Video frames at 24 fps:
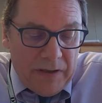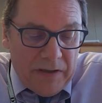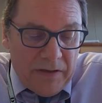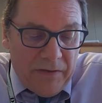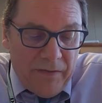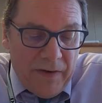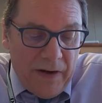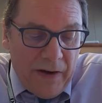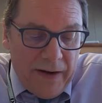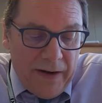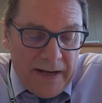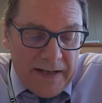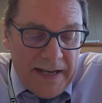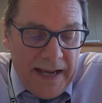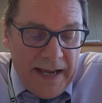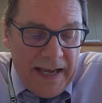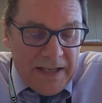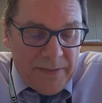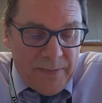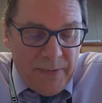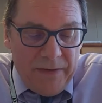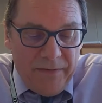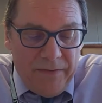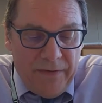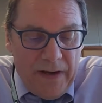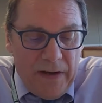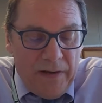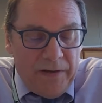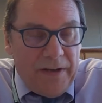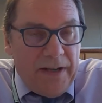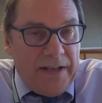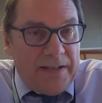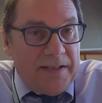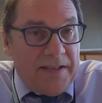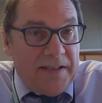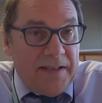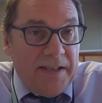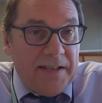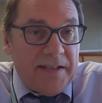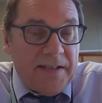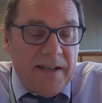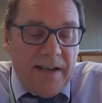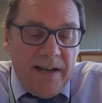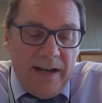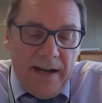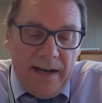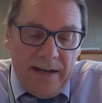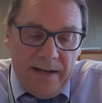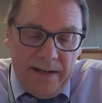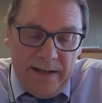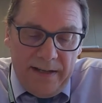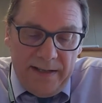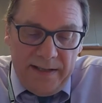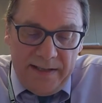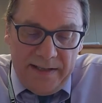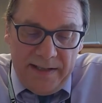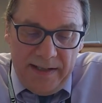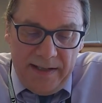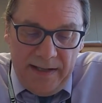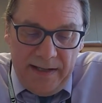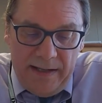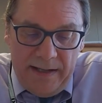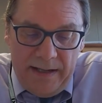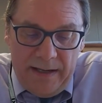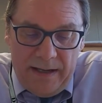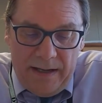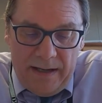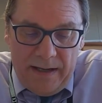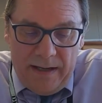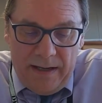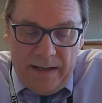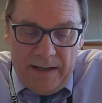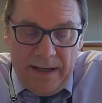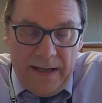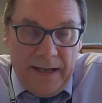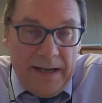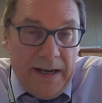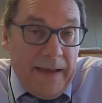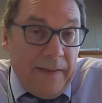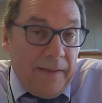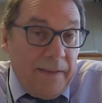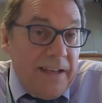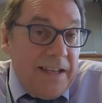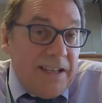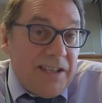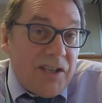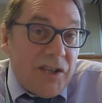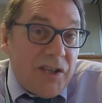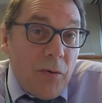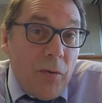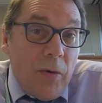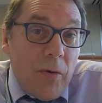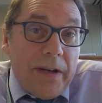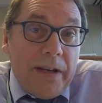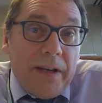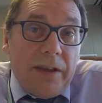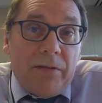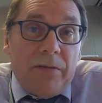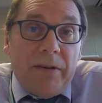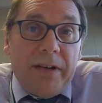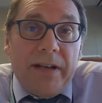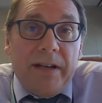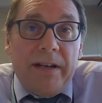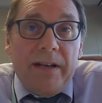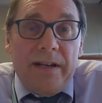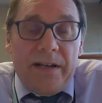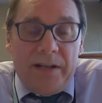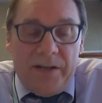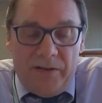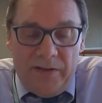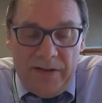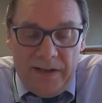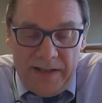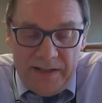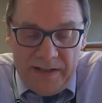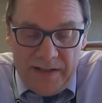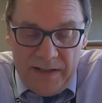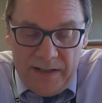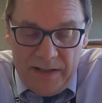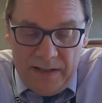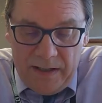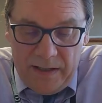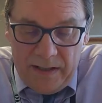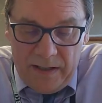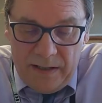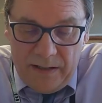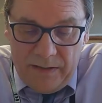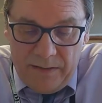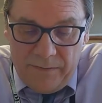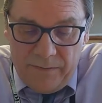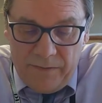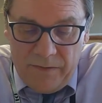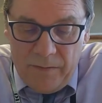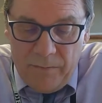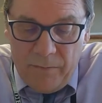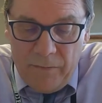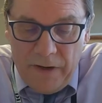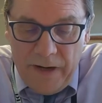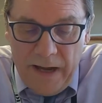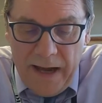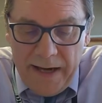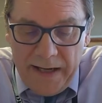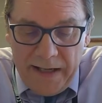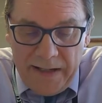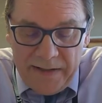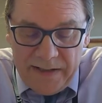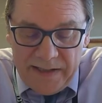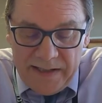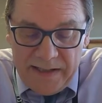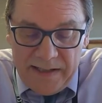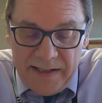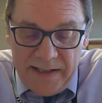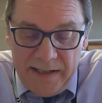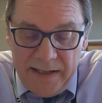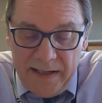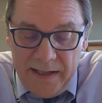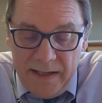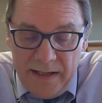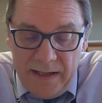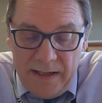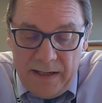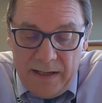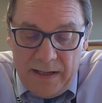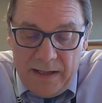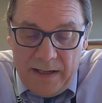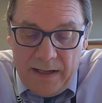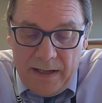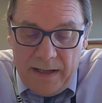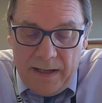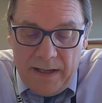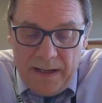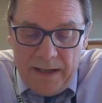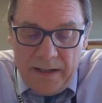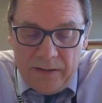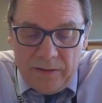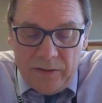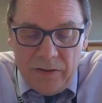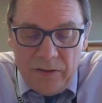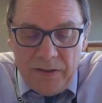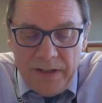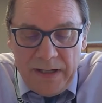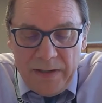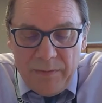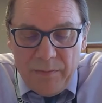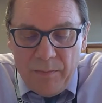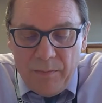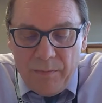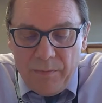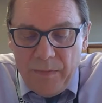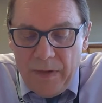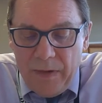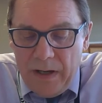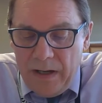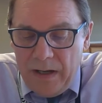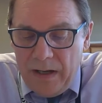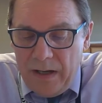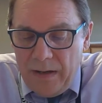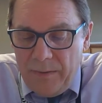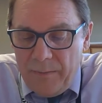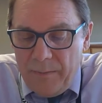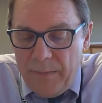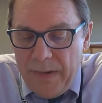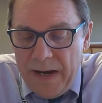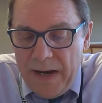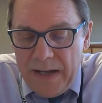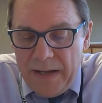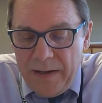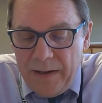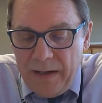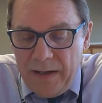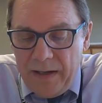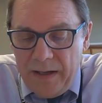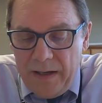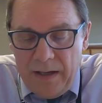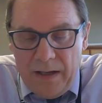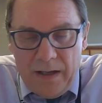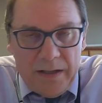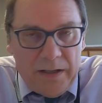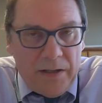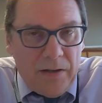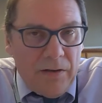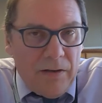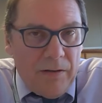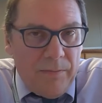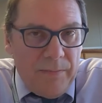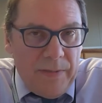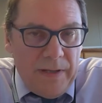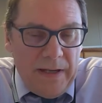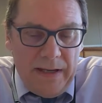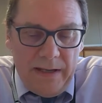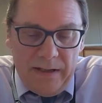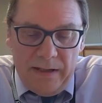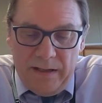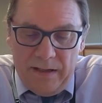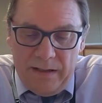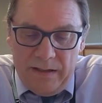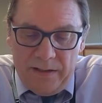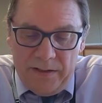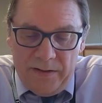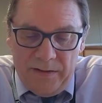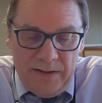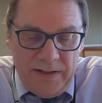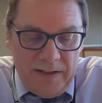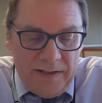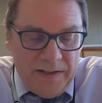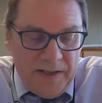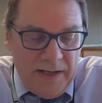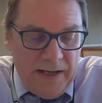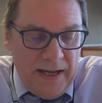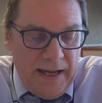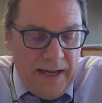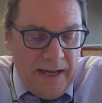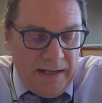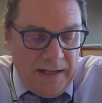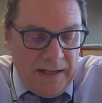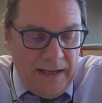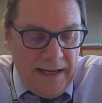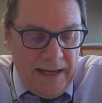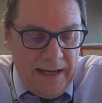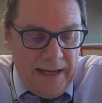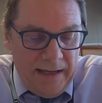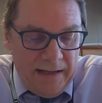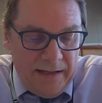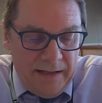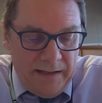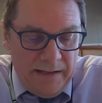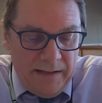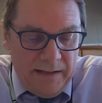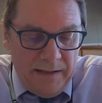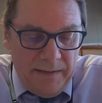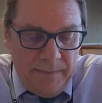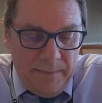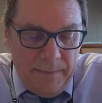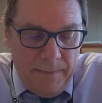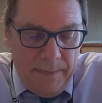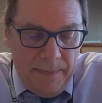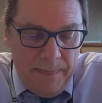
the variant has been found on 6 continents in at least 23 countries from what I can see, including many European countries and Canada.